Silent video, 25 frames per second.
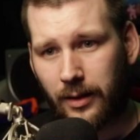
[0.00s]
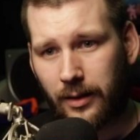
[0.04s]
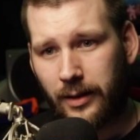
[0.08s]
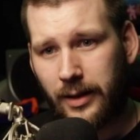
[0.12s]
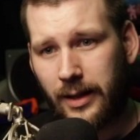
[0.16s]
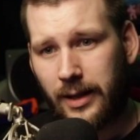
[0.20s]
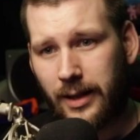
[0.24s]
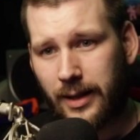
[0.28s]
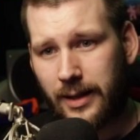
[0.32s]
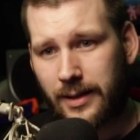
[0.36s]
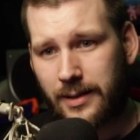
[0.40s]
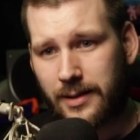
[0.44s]

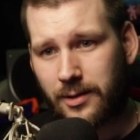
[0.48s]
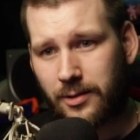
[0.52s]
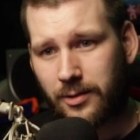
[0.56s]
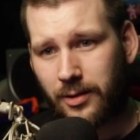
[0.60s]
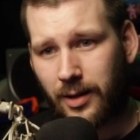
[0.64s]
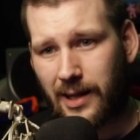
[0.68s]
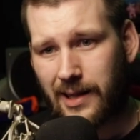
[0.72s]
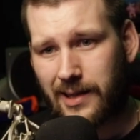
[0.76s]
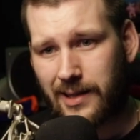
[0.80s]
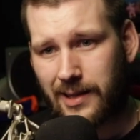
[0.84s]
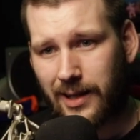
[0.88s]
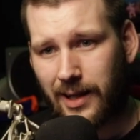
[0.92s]
DNS
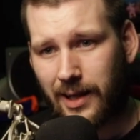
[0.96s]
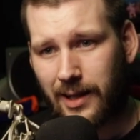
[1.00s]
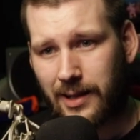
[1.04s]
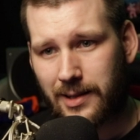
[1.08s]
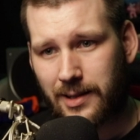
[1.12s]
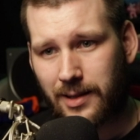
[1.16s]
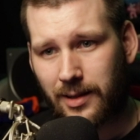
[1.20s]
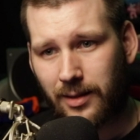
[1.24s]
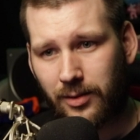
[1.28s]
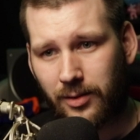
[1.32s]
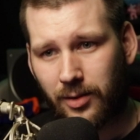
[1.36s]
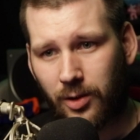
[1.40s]

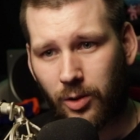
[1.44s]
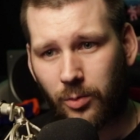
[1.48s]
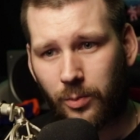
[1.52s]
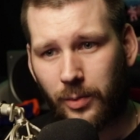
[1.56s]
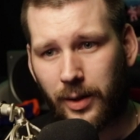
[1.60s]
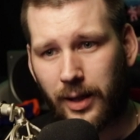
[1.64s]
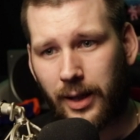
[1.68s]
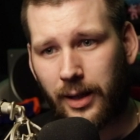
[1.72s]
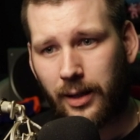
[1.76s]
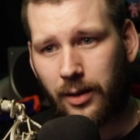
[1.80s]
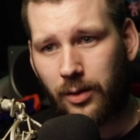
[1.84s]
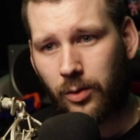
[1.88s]
translates
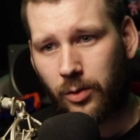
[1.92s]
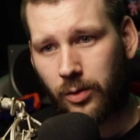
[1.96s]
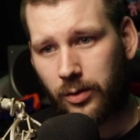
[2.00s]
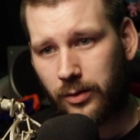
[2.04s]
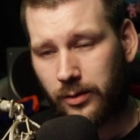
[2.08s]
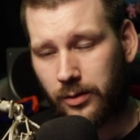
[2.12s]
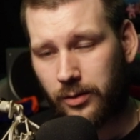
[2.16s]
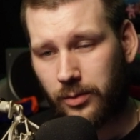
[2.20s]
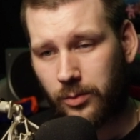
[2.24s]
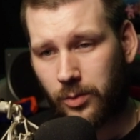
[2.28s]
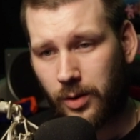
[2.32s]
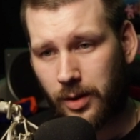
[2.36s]
domain
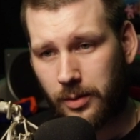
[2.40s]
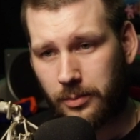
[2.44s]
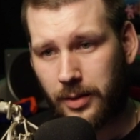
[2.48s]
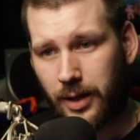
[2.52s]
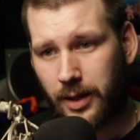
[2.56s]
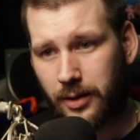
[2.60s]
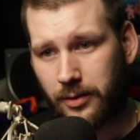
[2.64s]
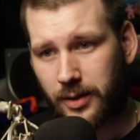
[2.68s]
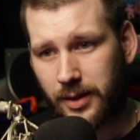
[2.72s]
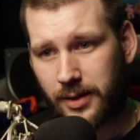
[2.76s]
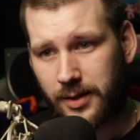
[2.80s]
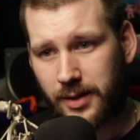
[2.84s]
or web
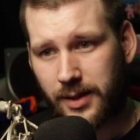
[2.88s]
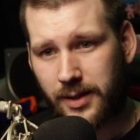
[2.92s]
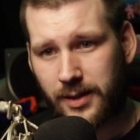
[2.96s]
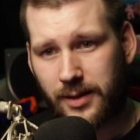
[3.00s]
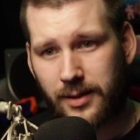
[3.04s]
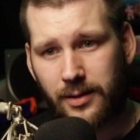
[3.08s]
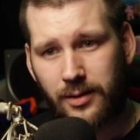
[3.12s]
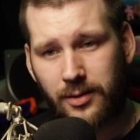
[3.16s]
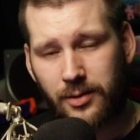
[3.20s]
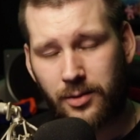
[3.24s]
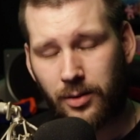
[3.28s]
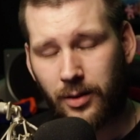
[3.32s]

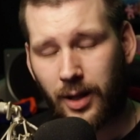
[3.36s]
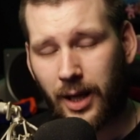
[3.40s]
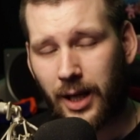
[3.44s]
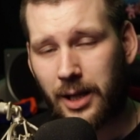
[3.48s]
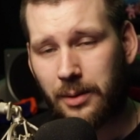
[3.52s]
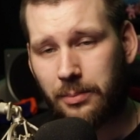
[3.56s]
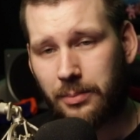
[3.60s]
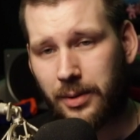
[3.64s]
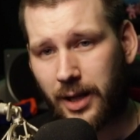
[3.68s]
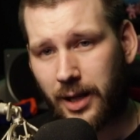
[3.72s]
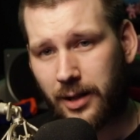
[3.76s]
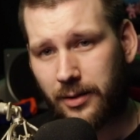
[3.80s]
addresses to
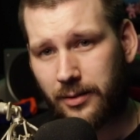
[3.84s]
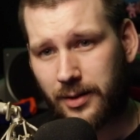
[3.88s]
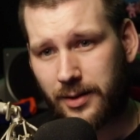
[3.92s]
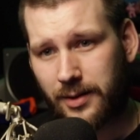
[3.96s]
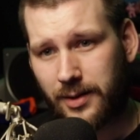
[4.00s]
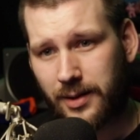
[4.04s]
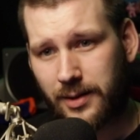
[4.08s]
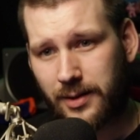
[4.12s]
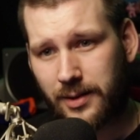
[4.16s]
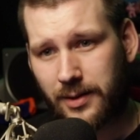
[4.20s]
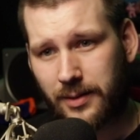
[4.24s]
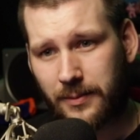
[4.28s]
IP
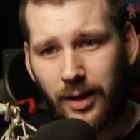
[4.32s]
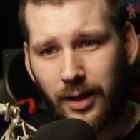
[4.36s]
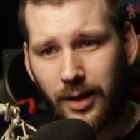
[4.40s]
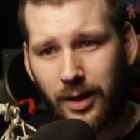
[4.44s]
addresses.